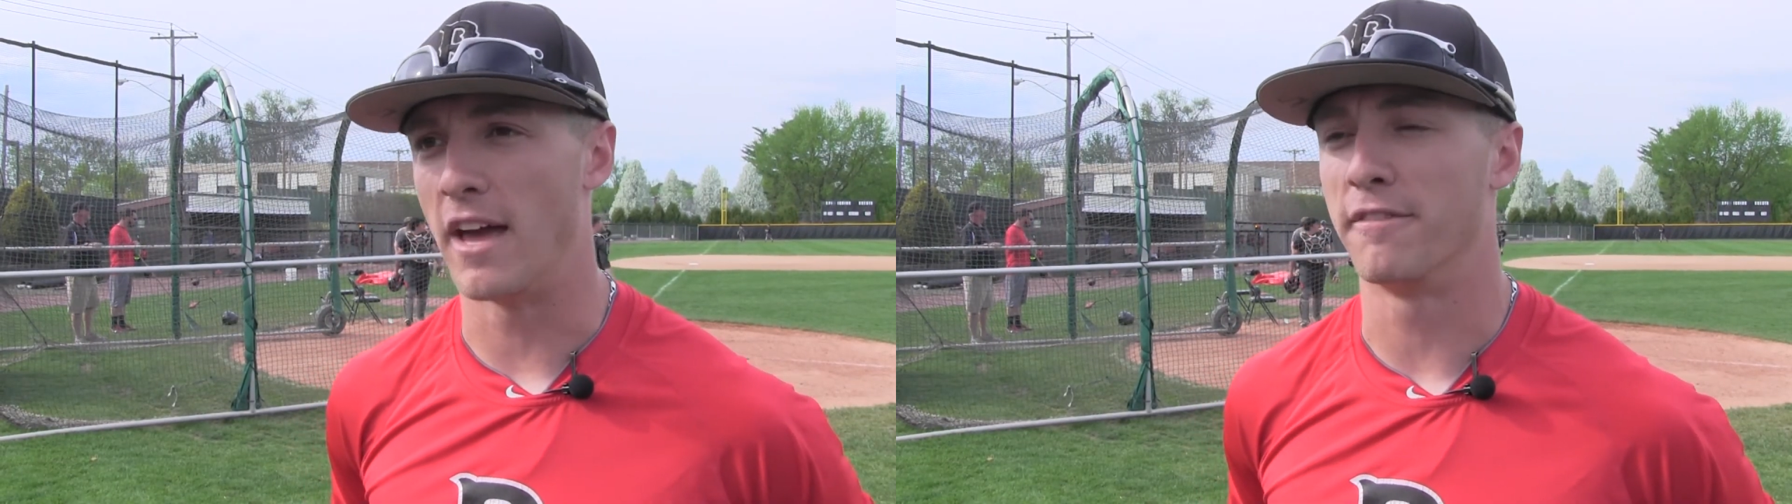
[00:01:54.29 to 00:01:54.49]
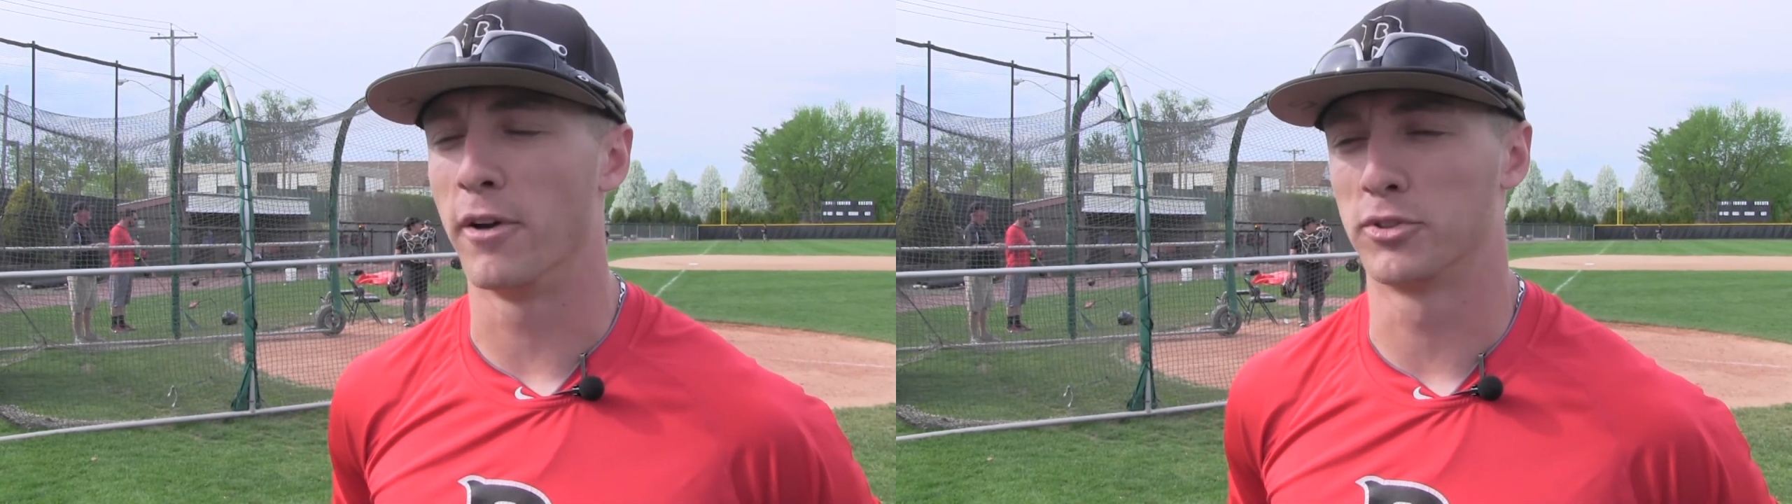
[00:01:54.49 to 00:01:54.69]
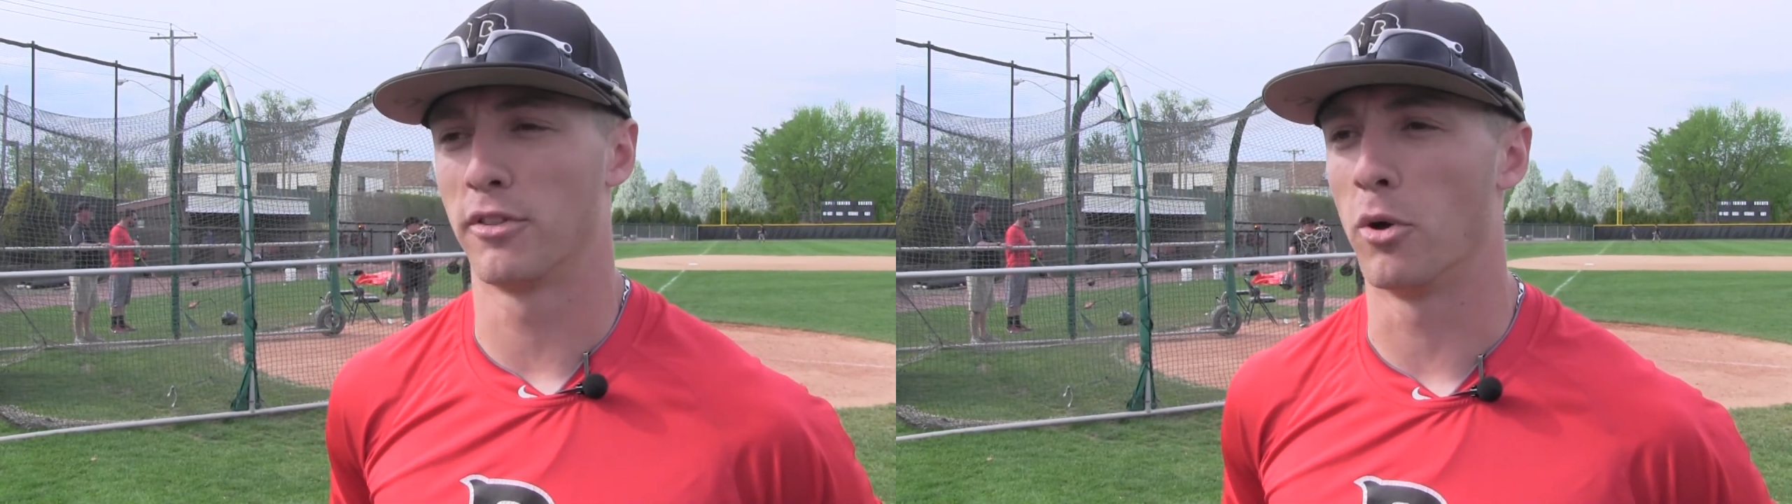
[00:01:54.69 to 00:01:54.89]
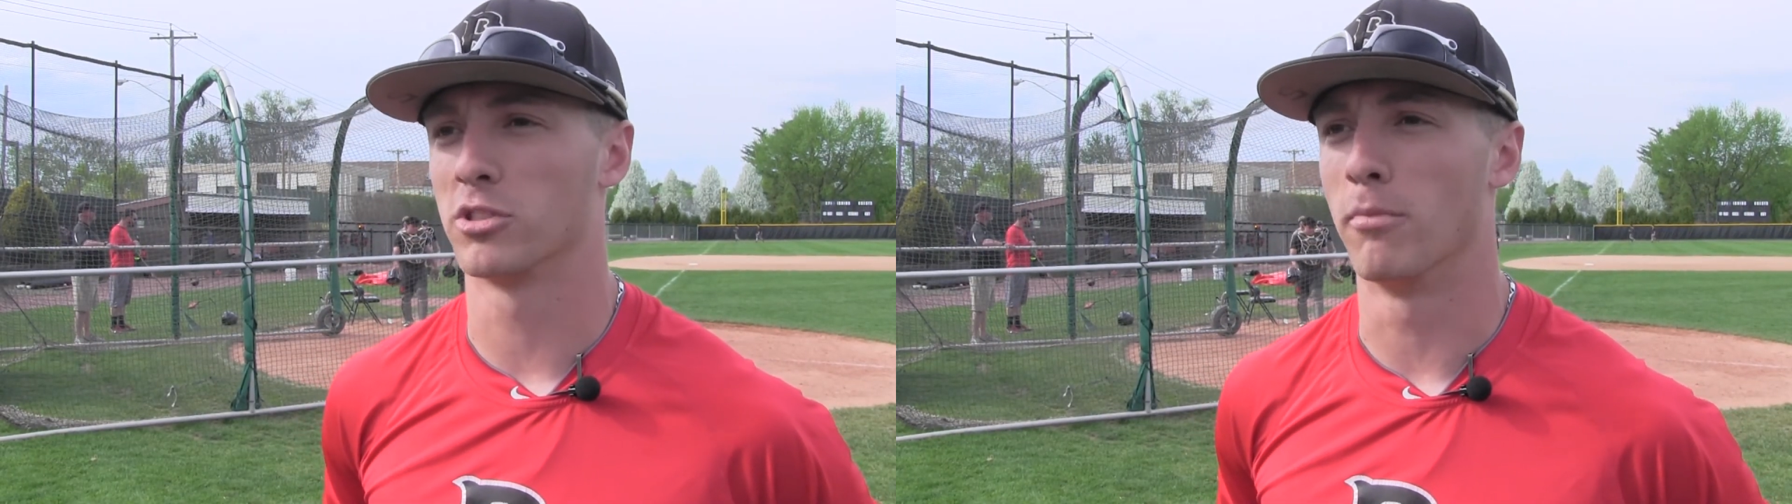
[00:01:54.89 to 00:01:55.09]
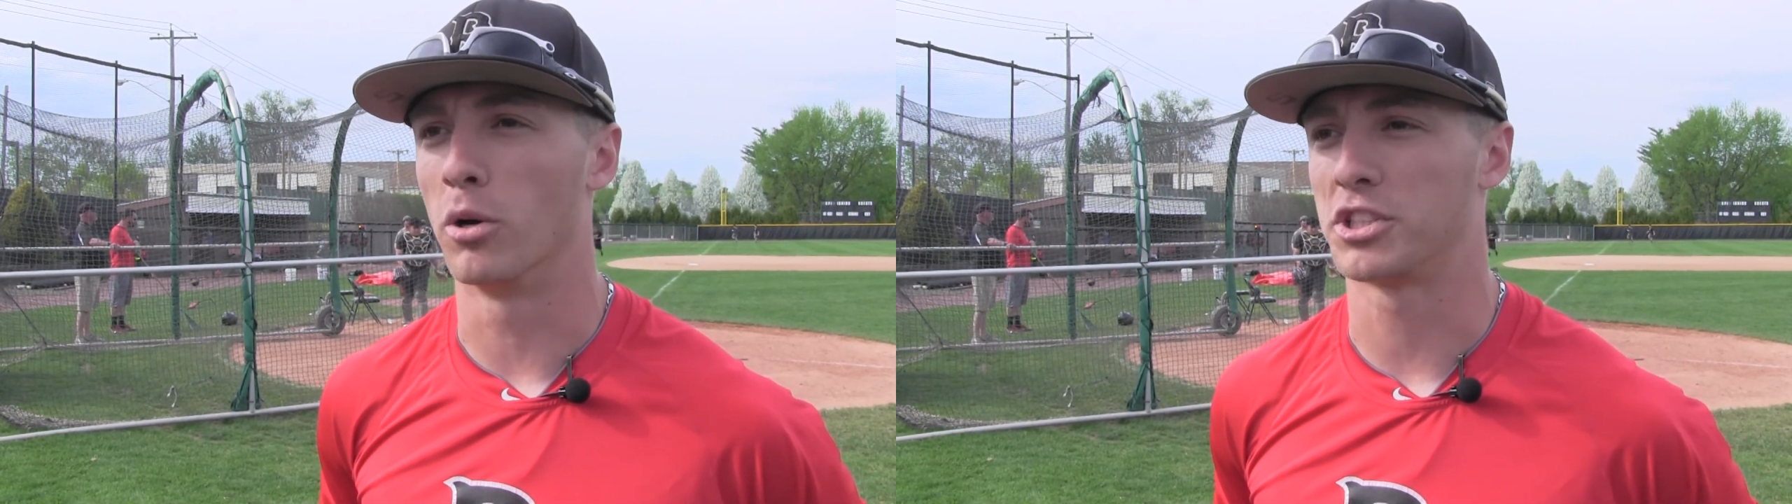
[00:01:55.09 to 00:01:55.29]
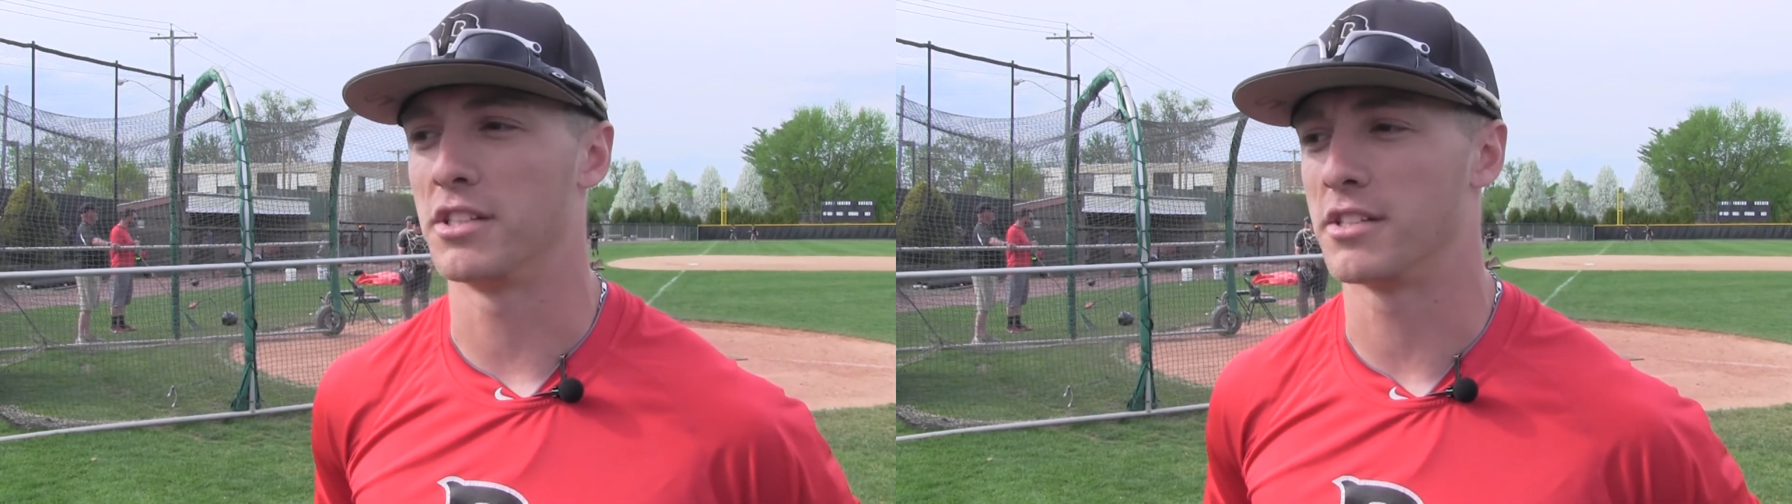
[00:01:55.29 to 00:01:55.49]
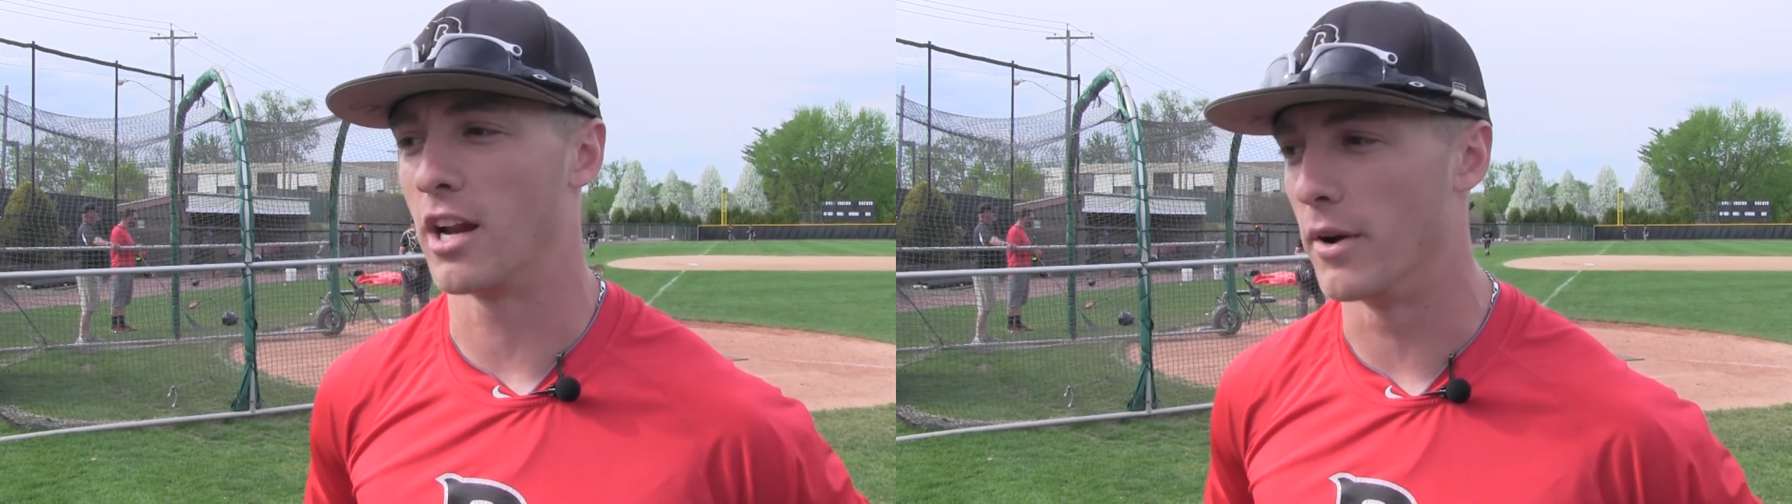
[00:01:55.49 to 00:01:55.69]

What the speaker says: then filter those emotions